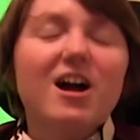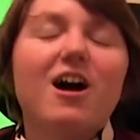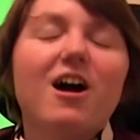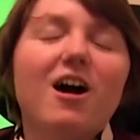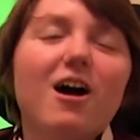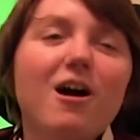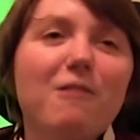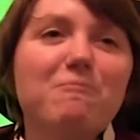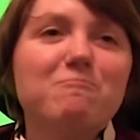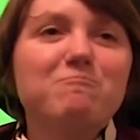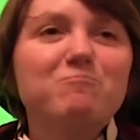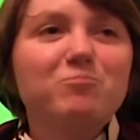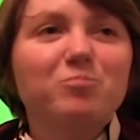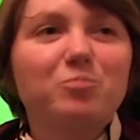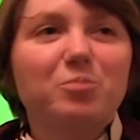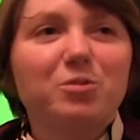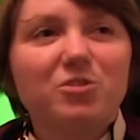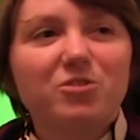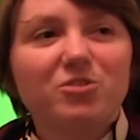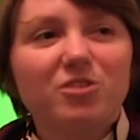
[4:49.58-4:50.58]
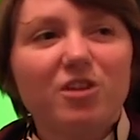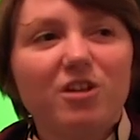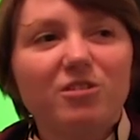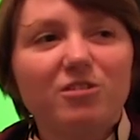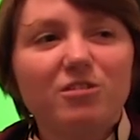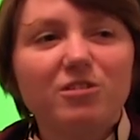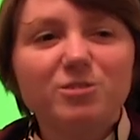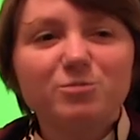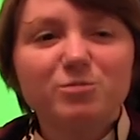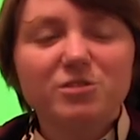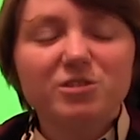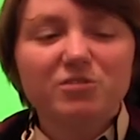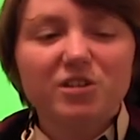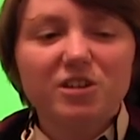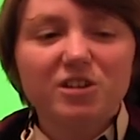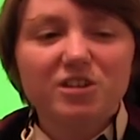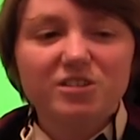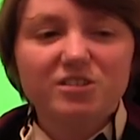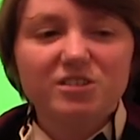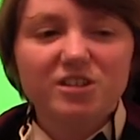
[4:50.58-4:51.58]
Um, but uh, no, it's been
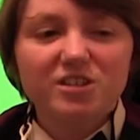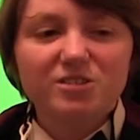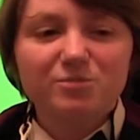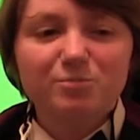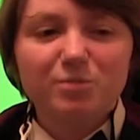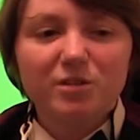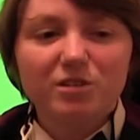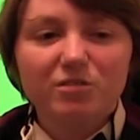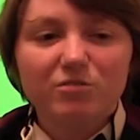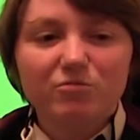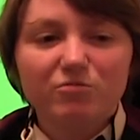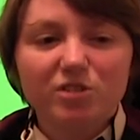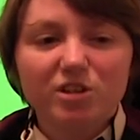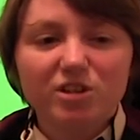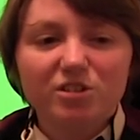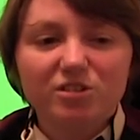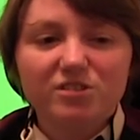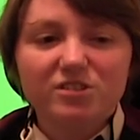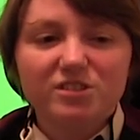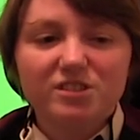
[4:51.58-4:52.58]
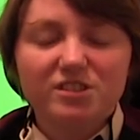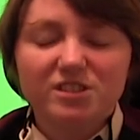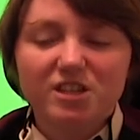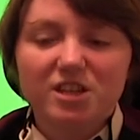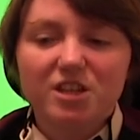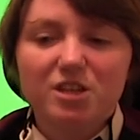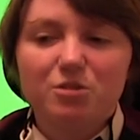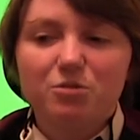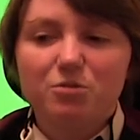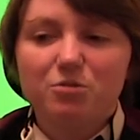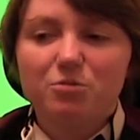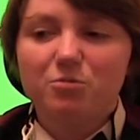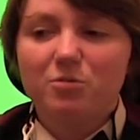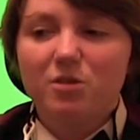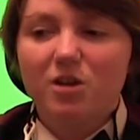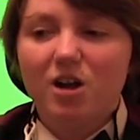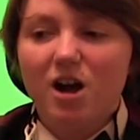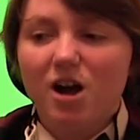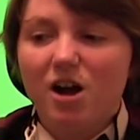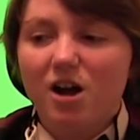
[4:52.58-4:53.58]
great because it's been really good to see
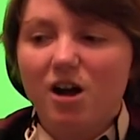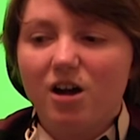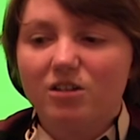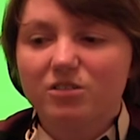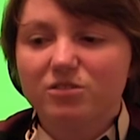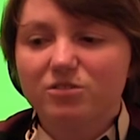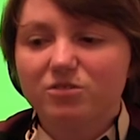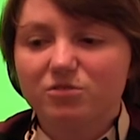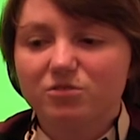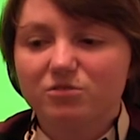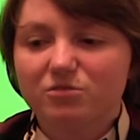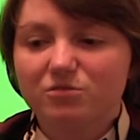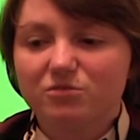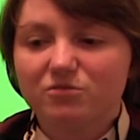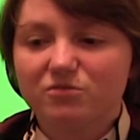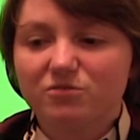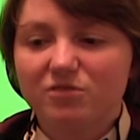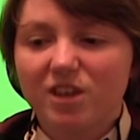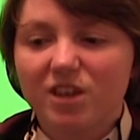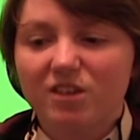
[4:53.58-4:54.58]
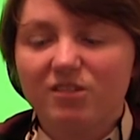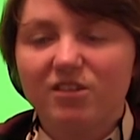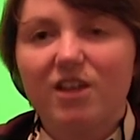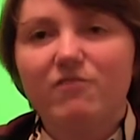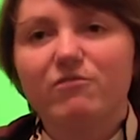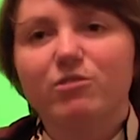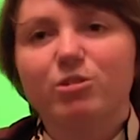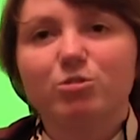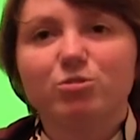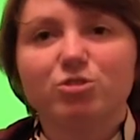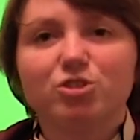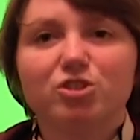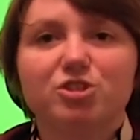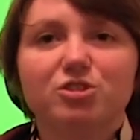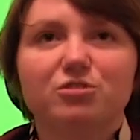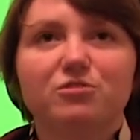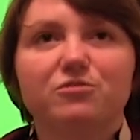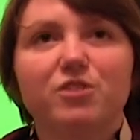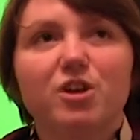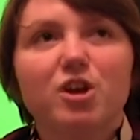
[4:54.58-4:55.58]
you uh, sort of the, the
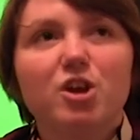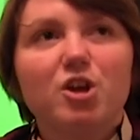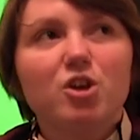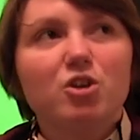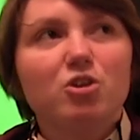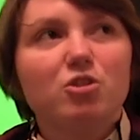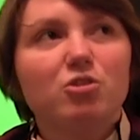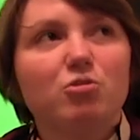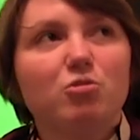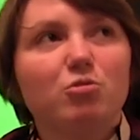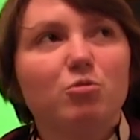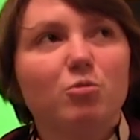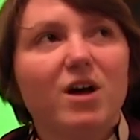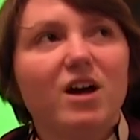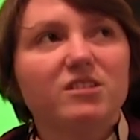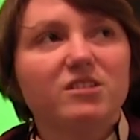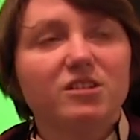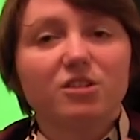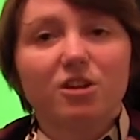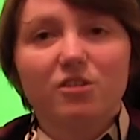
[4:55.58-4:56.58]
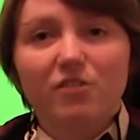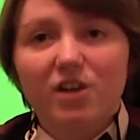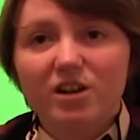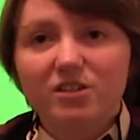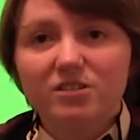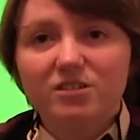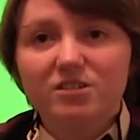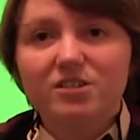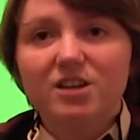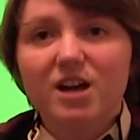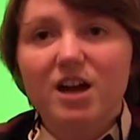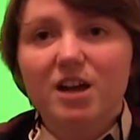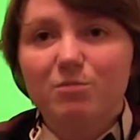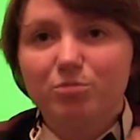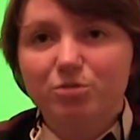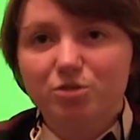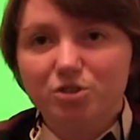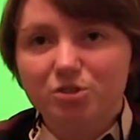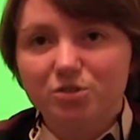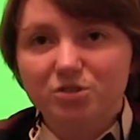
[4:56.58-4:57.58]
evolution of you as a director and a
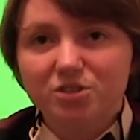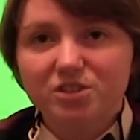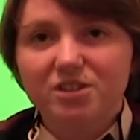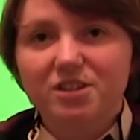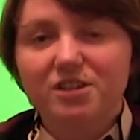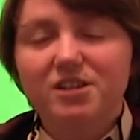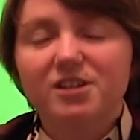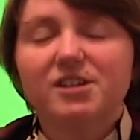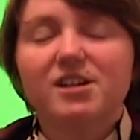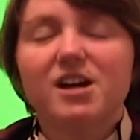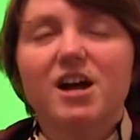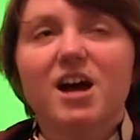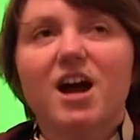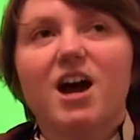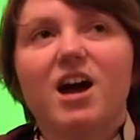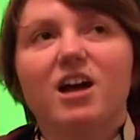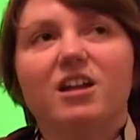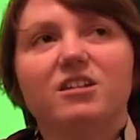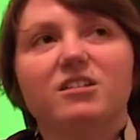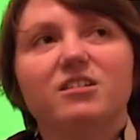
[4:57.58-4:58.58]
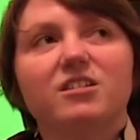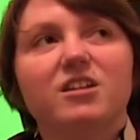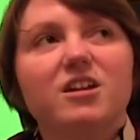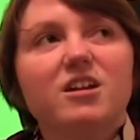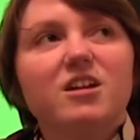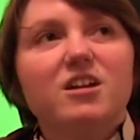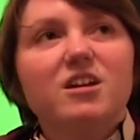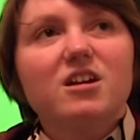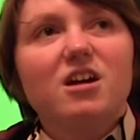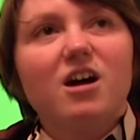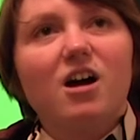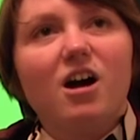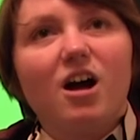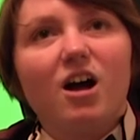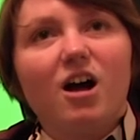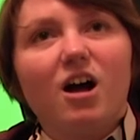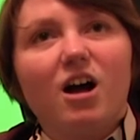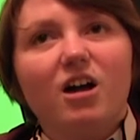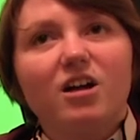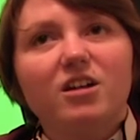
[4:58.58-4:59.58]
producer and
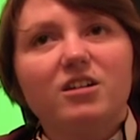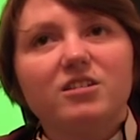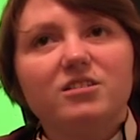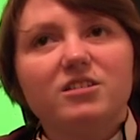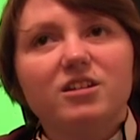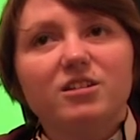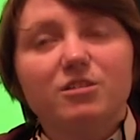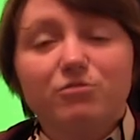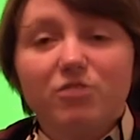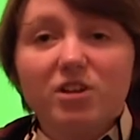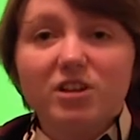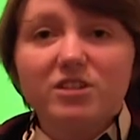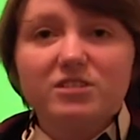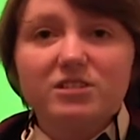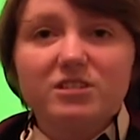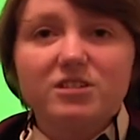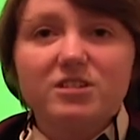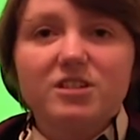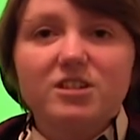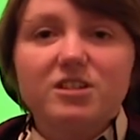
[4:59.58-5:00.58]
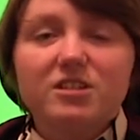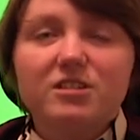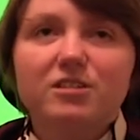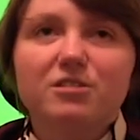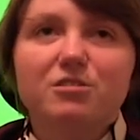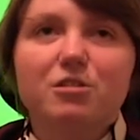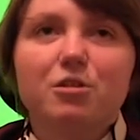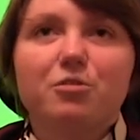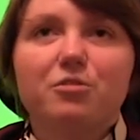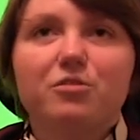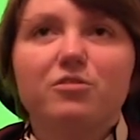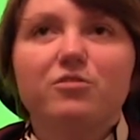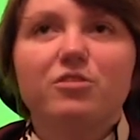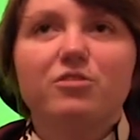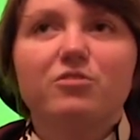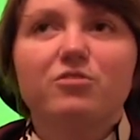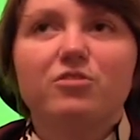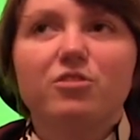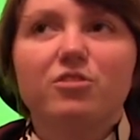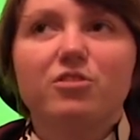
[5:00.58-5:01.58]
uh, and a writer. You know,
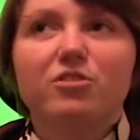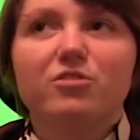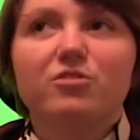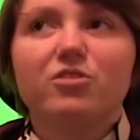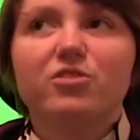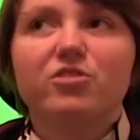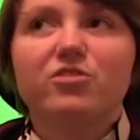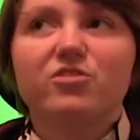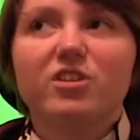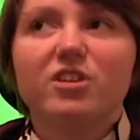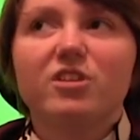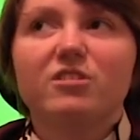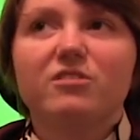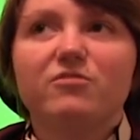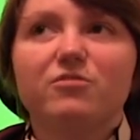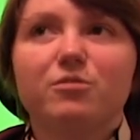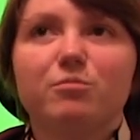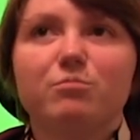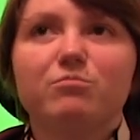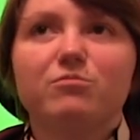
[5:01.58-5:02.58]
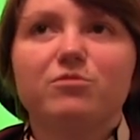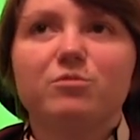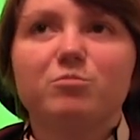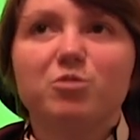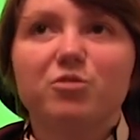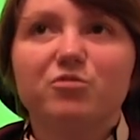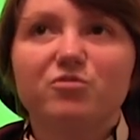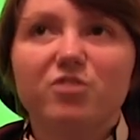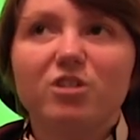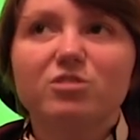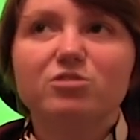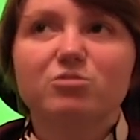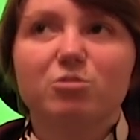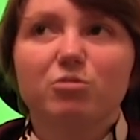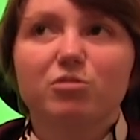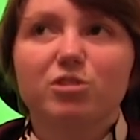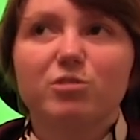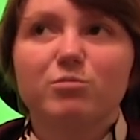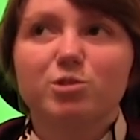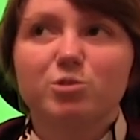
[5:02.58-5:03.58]
to, to see from, from the first
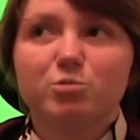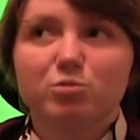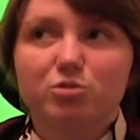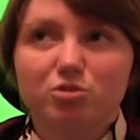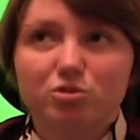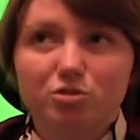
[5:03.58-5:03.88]
story, which was